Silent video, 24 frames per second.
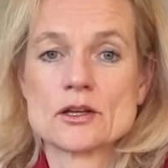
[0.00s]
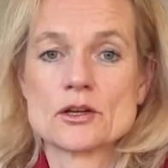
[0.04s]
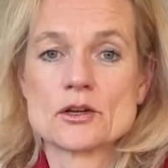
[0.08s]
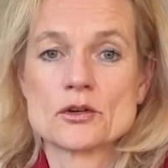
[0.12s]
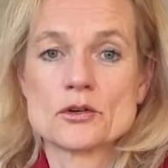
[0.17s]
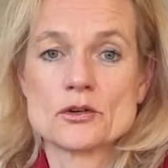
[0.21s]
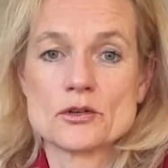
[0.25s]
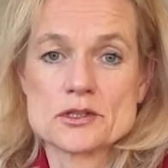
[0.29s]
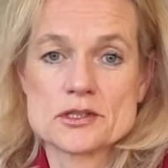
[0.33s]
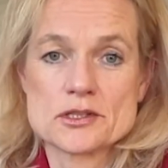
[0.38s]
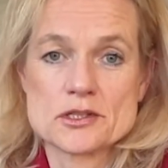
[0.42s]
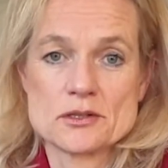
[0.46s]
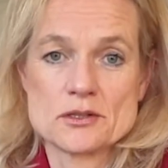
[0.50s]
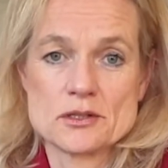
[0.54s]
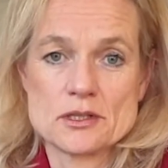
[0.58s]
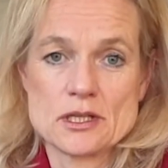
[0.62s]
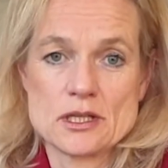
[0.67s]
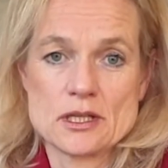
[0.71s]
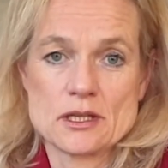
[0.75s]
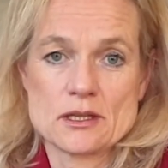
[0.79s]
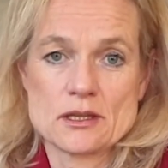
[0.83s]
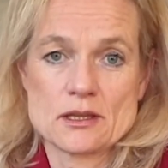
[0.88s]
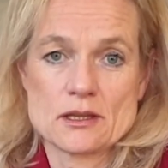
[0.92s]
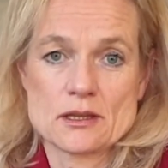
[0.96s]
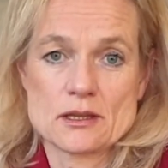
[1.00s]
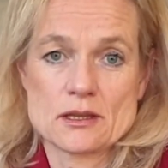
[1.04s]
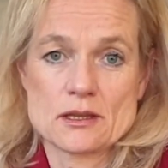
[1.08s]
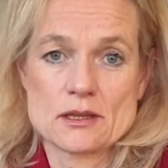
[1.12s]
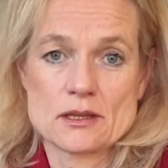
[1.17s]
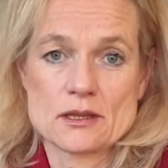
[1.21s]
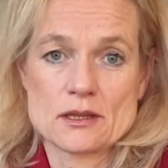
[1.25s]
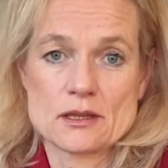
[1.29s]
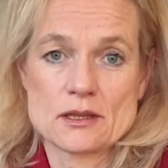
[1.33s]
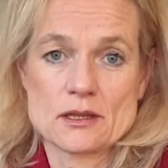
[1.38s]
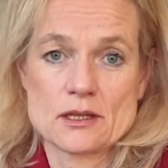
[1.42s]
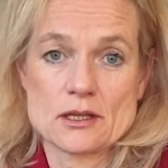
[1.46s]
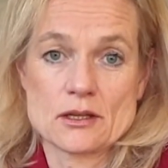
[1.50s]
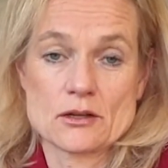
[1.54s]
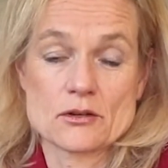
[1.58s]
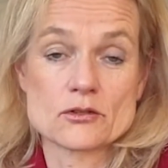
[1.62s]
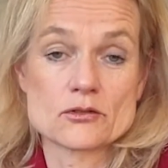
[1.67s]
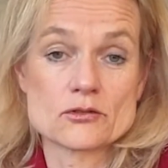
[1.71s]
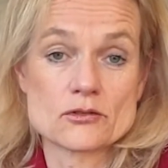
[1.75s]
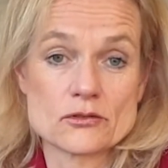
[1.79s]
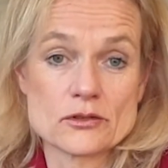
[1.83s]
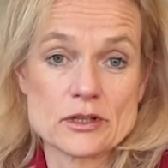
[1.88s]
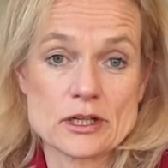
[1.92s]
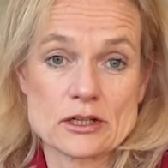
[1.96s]
Concerning the
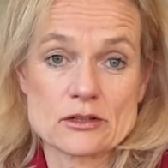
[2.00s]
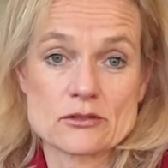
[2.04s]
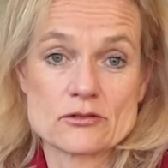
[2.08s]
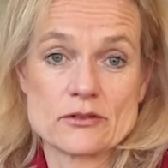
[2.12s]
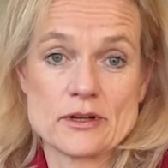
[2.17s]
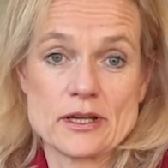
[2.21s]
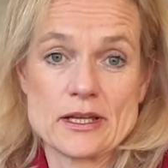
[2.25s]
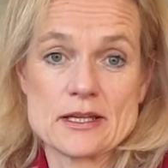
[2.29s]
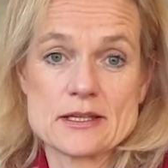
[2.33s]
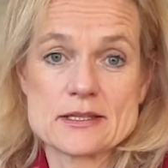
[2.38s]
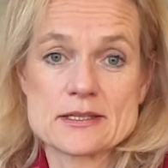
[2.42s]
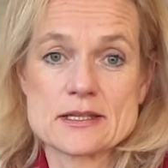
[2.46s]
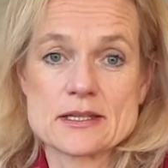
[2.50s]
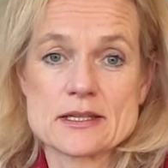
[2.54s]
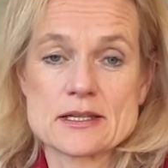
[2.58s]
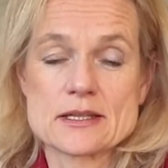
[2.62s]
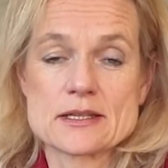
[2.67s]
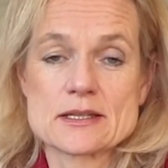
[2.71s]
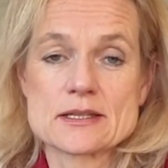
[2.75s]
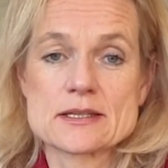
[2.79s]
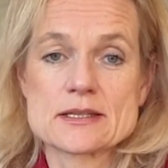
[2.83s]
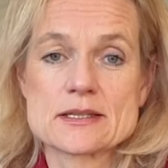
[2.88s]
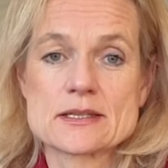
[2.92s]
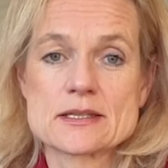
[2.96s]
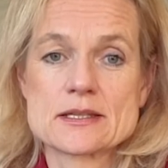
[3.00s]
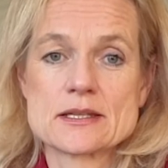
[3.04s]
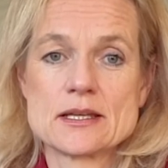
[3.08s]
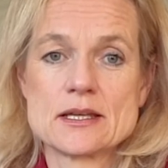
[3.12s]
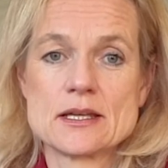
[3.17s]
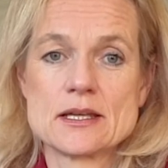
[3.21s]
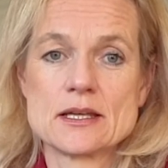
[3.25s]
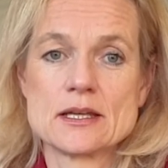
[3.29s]
corona crisis,